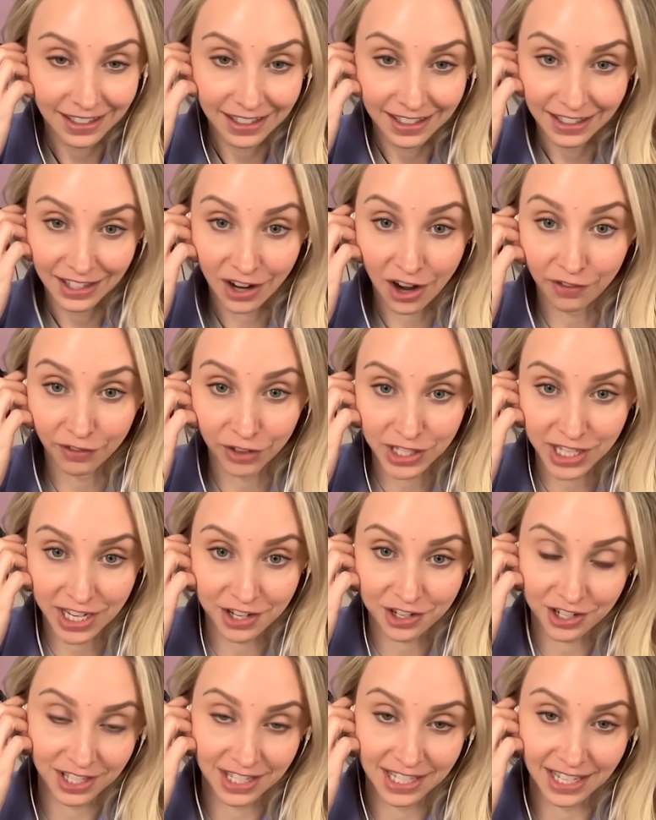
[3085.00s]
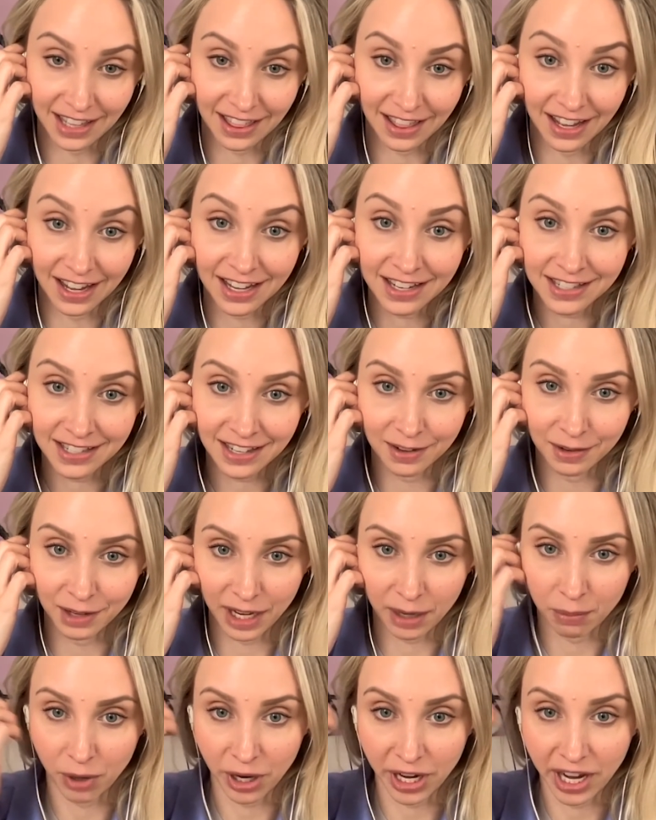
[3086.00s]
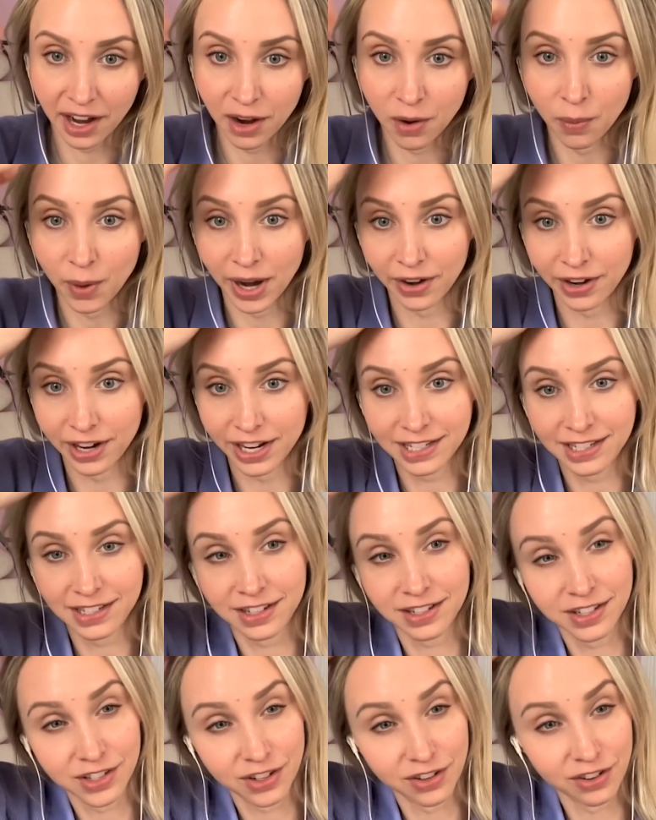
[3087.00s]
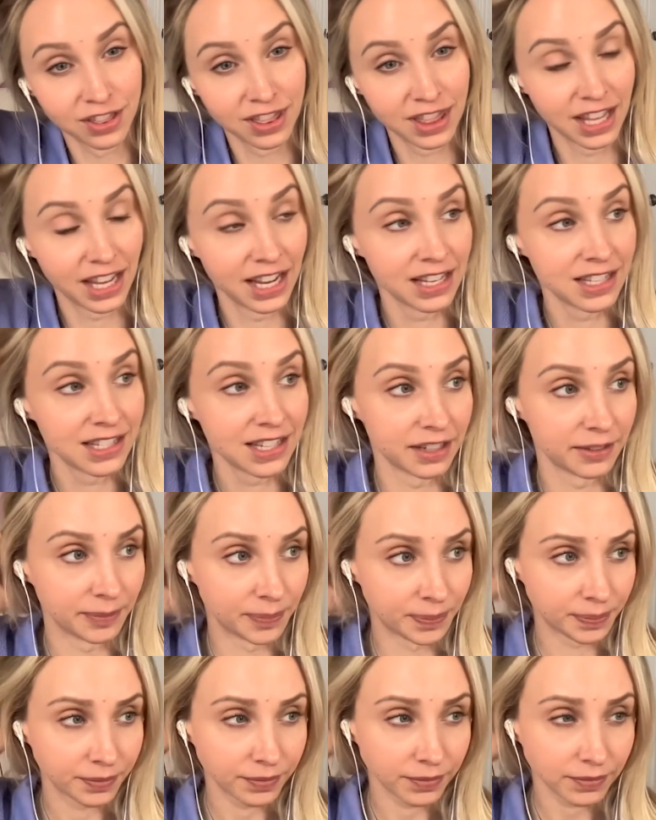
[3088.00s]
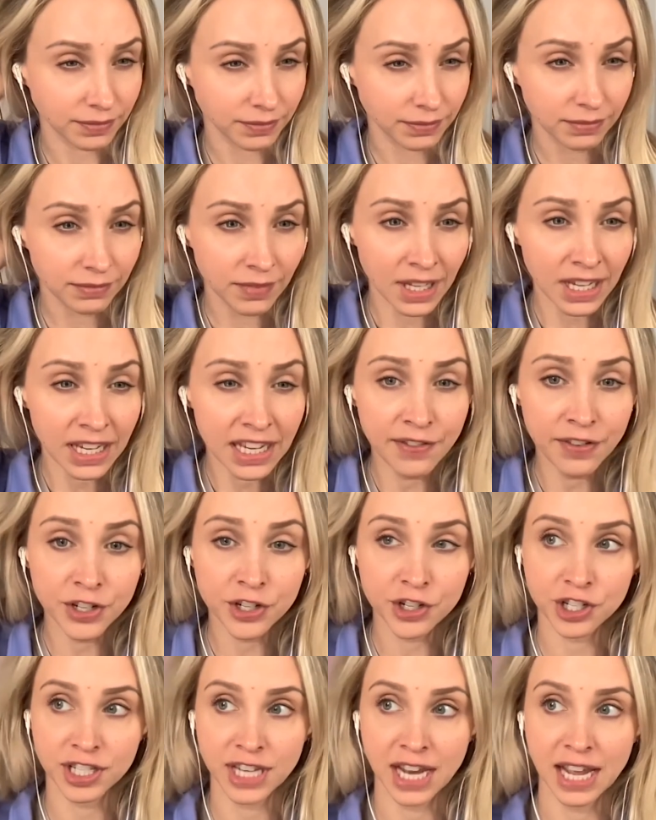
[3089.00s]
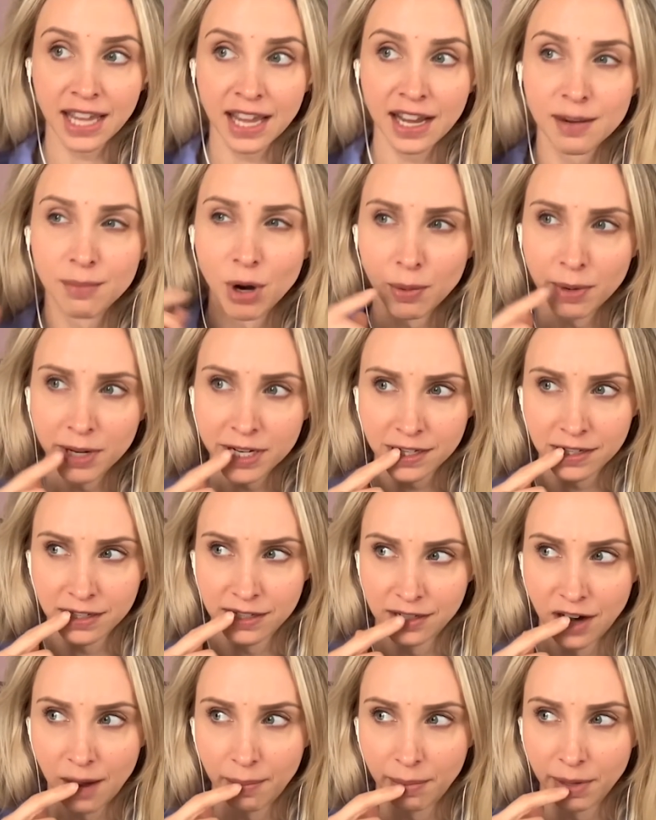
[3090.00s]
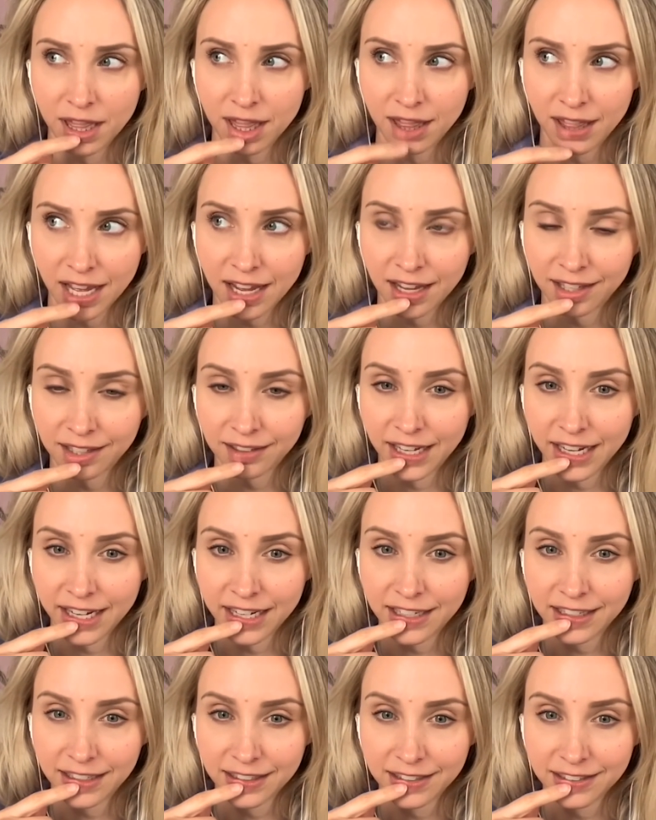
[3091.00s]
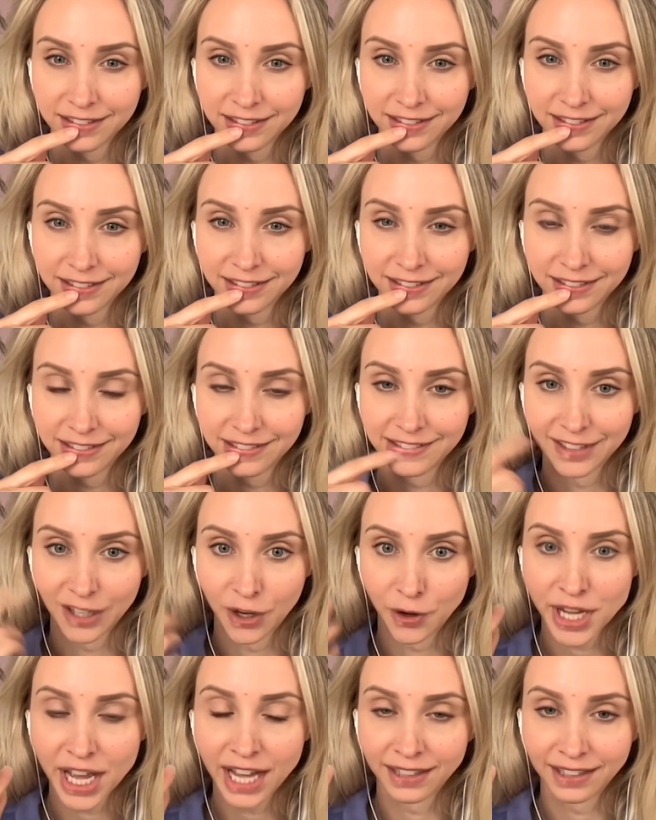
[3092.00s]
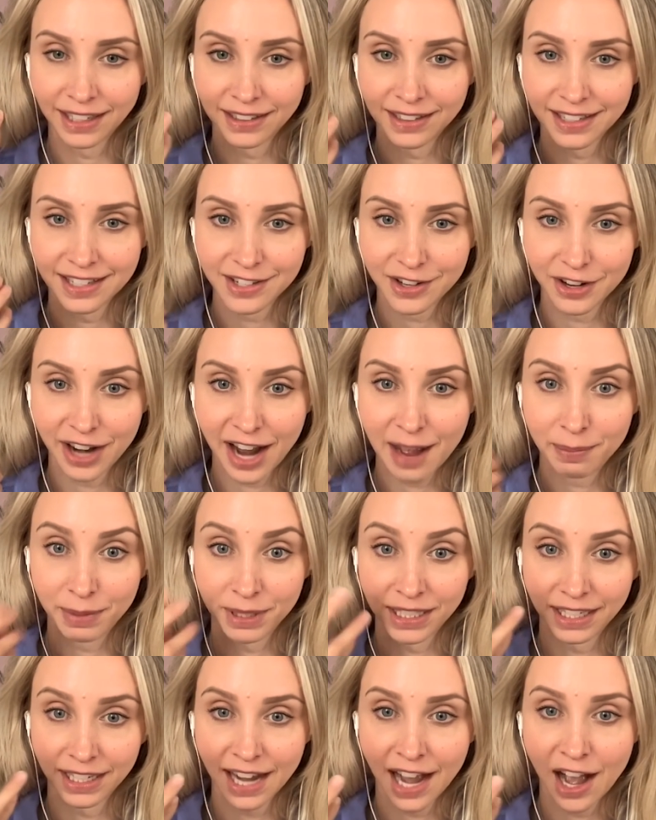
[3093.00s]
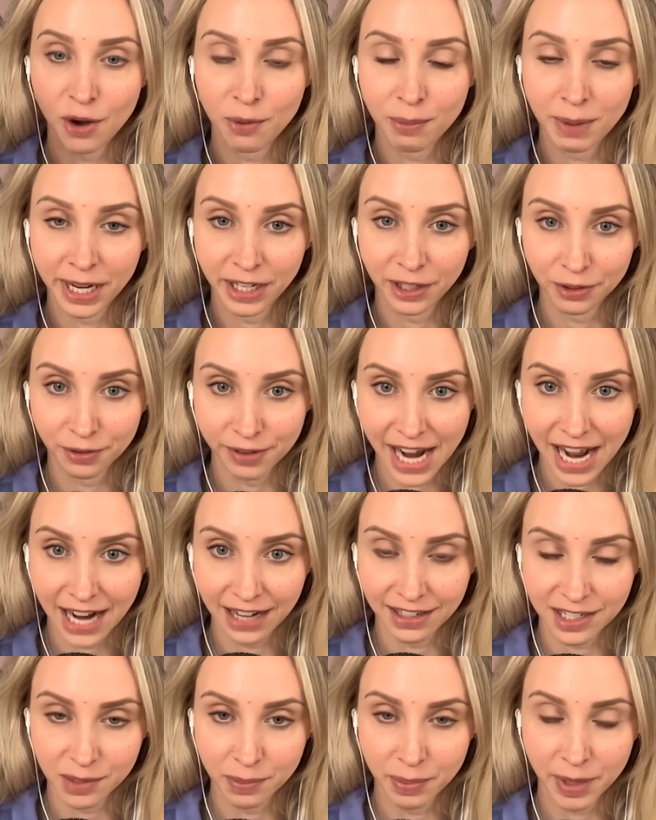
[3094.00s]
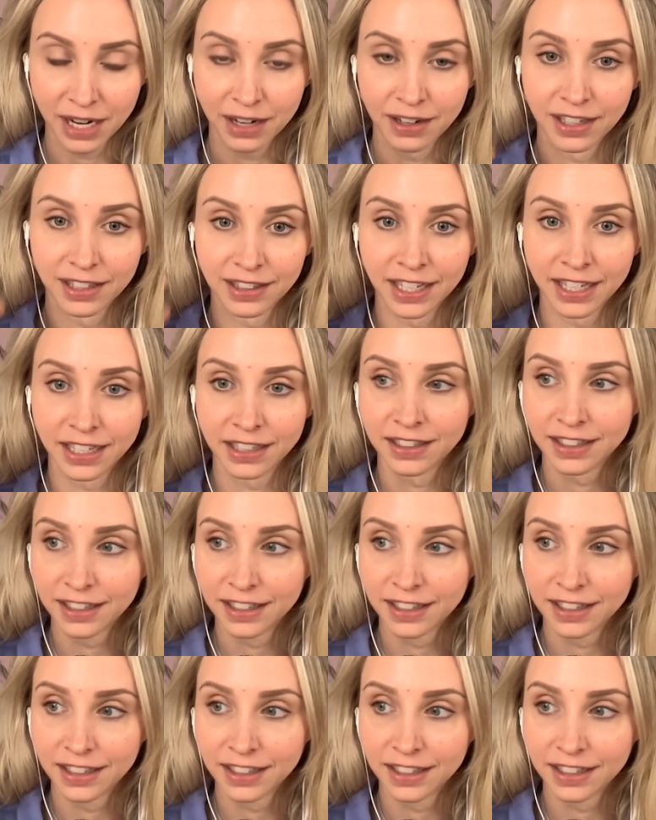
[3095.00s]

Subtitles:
conversations like this and like bringing awareness to certain things and even just taking a moment to stop and think like, oh yeah, like this could happen. Like, how am I going to react as a parent? Like,